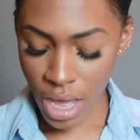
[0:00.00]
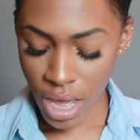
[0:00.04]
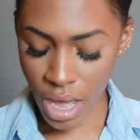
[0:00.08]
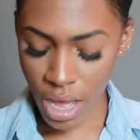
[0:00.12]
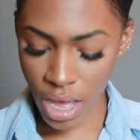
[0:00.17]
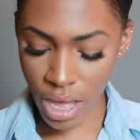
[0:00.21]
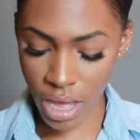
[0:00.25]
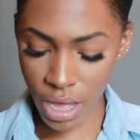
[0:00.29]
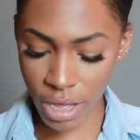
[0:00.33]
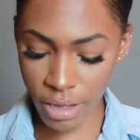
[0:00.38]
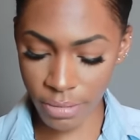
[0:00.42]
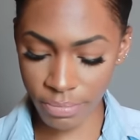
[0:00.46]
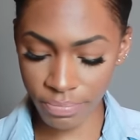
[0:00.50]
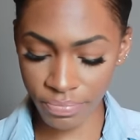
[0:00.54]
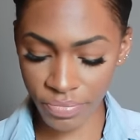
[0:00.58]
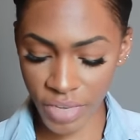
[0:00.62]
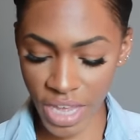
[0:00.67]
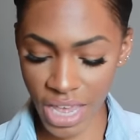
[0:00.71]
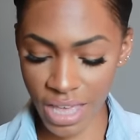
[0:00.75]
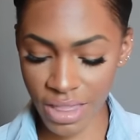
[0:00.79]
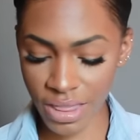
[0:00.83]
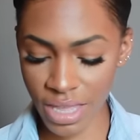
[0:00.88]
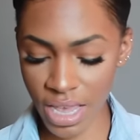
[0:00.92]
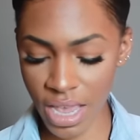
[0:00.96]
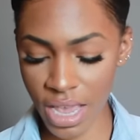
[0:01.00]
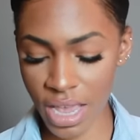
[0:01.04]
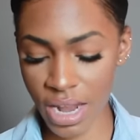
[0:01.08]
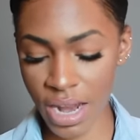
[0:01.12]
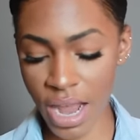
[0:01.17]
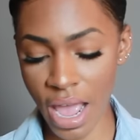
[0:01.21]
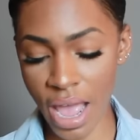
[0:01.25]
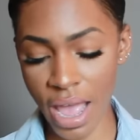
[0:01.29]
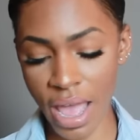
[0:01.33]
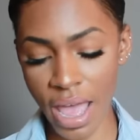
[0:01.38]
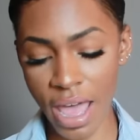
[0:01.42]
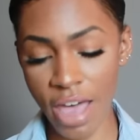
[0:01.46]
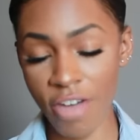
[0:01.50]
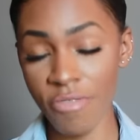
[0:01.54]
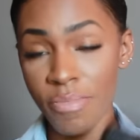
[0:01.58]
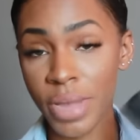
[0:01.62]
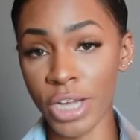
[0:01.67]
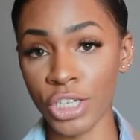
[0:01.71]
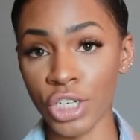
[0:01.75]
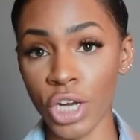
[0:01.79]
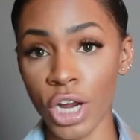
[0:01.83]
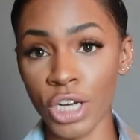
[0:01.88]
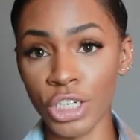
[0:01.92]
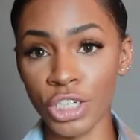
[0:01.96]
um, and then I have
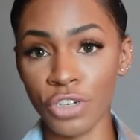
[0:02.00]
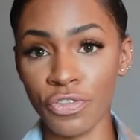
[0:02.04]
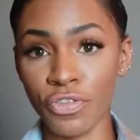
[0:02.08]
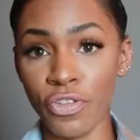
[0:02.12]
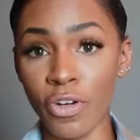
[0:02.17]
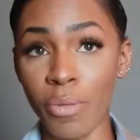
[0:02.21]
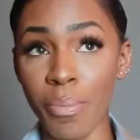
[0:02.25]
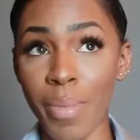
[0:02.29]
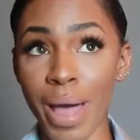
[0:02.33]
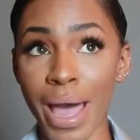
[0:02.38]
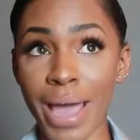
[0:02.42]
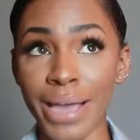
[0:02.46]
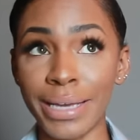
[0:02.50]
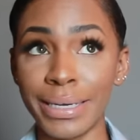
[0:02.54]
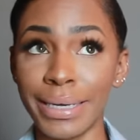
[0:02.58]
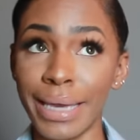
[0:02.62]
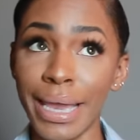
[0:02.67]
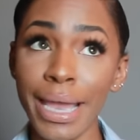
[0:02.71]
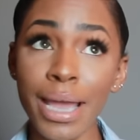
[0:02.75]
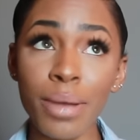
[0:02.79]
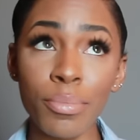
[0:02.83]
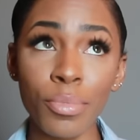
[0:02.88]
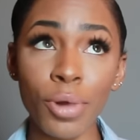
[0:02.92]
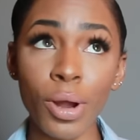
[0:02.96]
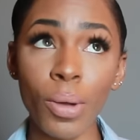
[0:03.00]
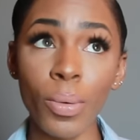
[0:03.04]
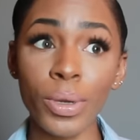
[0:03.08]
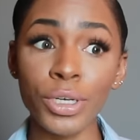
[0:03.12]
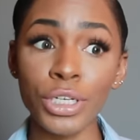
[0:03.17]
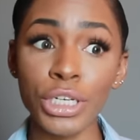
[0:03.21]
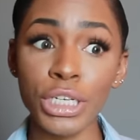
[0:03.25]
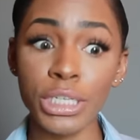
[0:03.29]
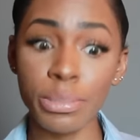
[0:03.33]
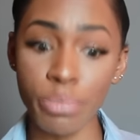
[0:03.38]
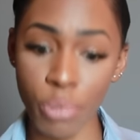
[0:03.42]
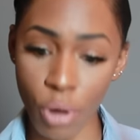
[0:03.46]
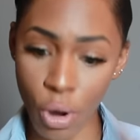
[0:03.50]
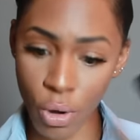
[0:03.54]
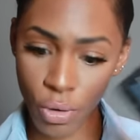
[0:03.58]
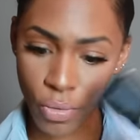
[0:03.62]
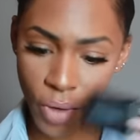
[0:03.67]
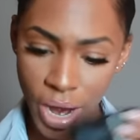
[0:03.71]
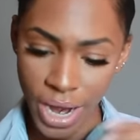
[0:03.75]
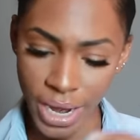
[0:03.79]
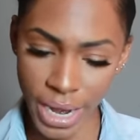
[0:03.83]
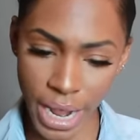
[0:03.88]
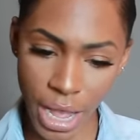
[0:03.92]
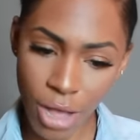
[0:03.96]
my charger for my camera, which is broke
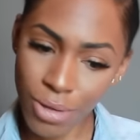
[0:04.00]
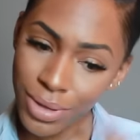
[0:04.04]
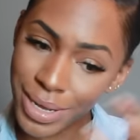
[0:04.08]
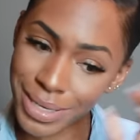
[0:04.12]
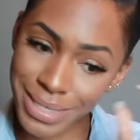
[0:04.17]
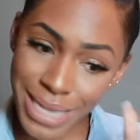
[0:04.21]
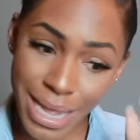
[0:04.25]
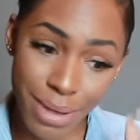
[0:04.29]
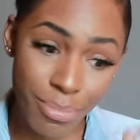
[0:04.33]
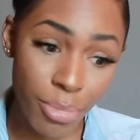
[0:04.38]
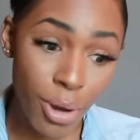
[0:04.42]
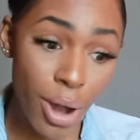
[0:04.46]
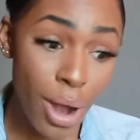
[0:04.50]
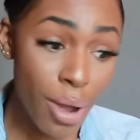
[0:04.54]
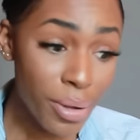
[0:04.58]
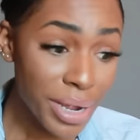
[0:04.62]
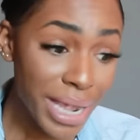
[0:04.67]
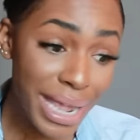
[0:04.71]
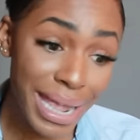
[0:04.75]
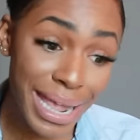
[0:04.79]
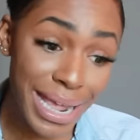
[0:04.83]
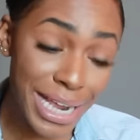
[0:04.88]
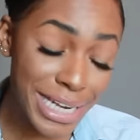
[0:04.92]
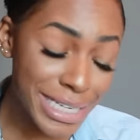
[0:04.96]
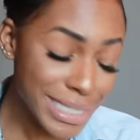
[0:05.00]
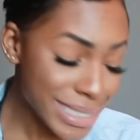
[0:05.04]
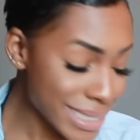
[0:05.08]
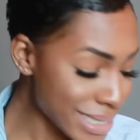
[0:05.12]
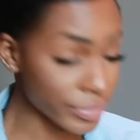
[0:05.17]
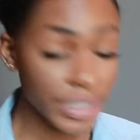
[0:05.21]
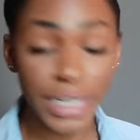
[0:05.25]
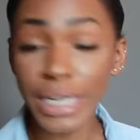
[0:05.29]
right now because I broke it.